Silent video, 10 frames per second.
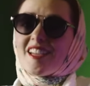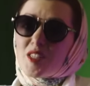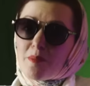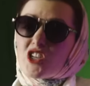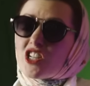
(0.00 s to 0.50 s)

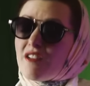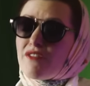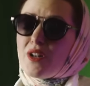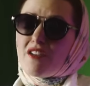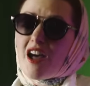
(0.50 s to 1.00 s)
especially
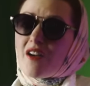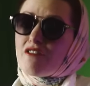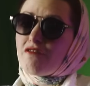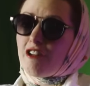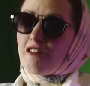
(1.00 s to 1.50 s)
if you live out in
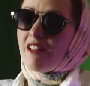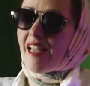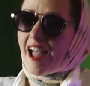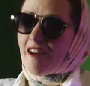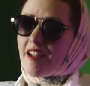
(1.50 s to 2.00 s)
a rural
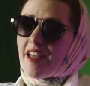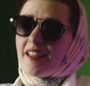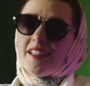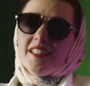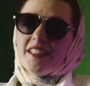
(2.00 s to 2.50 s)
area.